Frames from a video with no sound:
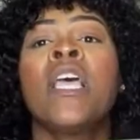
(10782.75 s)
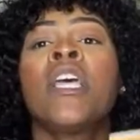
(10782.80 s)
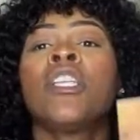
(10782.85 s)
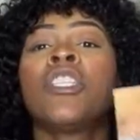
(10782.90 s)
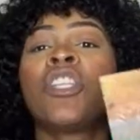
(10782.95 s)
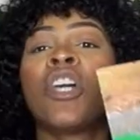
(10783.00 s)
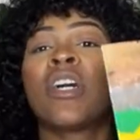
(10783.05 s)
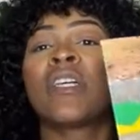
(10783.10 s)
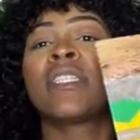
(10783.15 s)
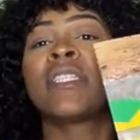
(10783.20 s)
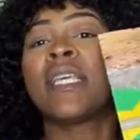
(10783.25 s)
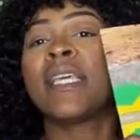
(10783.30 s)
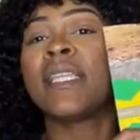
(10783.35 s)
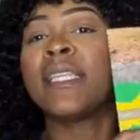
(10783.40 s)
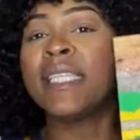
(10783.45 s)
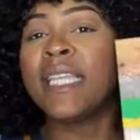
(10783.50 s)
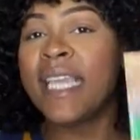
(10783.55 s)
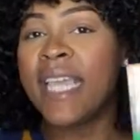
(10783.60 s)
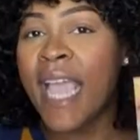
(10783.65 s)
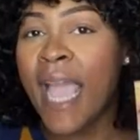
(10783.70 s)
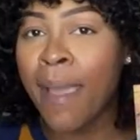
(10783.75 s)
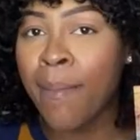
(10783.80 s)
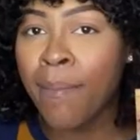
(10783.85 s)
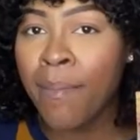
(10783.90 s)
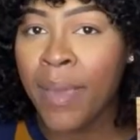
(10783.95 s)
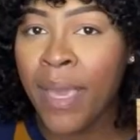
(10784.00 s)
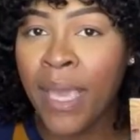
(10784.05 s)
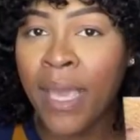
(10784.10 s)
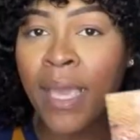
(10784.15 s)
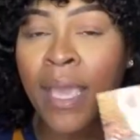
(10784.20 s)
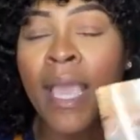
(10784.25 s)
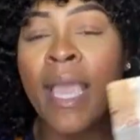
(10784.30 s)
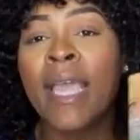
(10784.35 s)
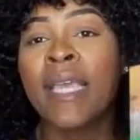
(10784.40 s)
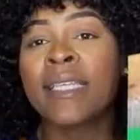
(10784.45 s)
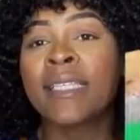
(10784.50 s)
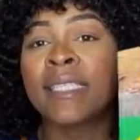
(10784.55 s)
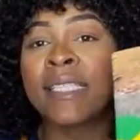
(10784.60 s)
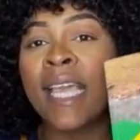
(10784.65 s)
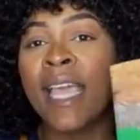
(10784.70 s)
just DM me,
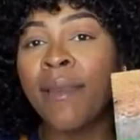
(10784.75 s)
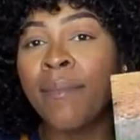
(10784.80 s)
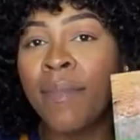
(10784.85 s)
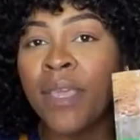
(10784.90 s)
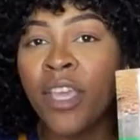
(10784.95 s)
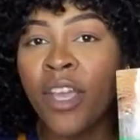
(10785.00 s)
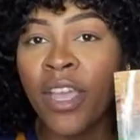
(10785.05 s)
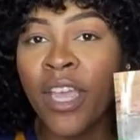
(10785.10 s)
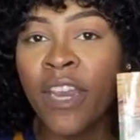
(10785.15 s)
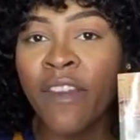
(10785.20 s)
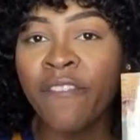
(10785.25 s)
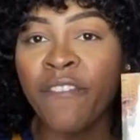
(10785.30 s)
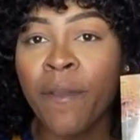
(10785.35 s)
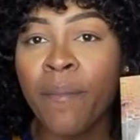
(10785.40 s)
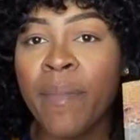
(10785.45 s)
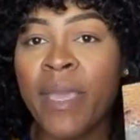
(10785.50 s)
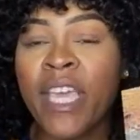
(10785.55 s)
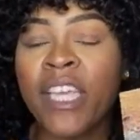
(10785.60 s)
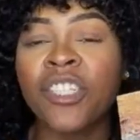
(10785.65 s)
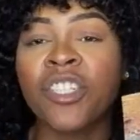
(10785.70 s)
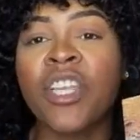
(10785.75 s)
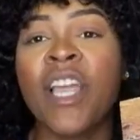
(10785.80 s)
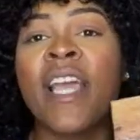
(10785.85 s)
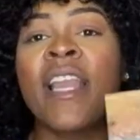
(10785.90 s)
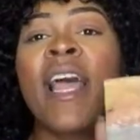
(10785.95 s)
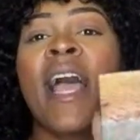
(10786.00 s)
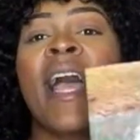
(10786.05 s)
send me your information,